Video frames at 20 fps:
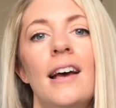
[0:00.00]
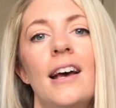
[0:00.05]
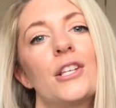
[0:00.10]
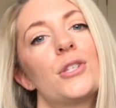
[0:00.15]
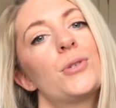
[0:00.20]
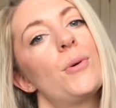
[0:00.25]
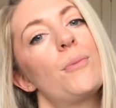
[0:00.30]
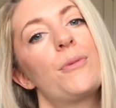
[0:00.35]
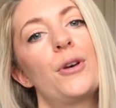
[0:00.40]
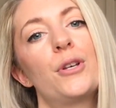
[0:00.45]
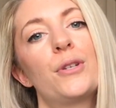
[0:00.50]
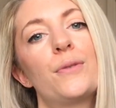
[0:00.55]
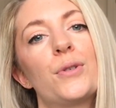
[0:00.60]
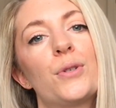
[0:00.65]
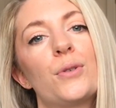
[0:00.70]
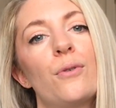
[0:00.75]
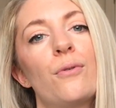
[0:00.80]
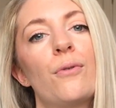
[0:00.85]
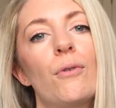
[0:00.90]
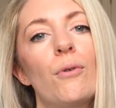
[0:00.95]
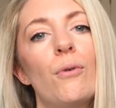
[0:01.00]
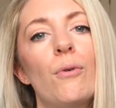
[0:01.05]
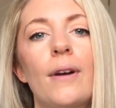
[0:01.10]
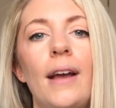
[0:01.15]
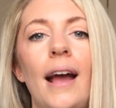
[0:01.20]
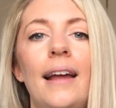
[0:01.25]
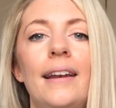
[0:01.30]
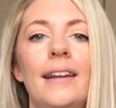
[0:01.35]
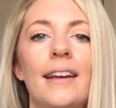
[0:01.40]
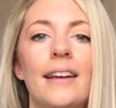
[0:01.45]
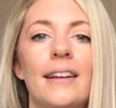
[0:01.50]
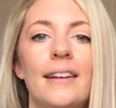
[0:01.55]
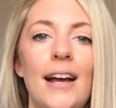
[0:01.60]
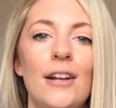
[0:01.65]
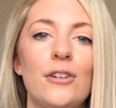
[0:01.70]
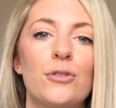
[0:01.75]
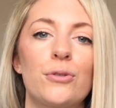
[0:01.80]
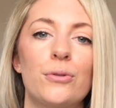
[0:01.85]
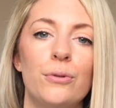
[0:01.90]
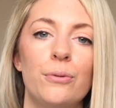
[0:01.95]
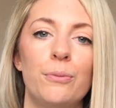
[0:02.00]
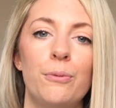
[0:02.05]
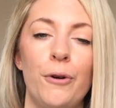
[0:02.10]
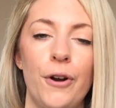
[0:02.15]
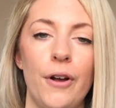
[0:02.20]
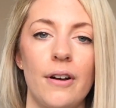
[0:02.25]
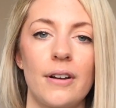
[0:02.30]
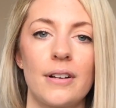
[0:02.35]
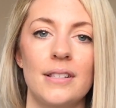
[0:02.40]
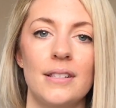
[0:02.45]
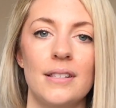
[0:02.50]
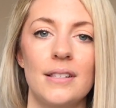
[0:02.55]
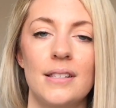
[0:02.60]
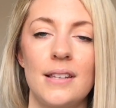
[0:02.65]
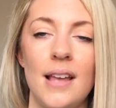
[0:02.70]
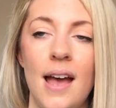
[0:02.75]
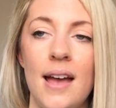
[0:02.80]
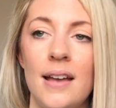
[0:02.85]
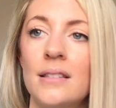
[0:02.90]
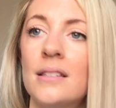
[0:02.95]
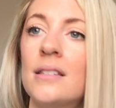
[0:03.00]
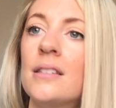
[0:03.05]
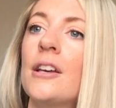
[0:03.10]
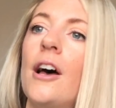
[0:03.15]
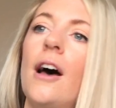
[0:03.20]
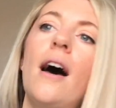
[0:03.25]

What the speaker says: Swapped those for sort of organic, natural products instead.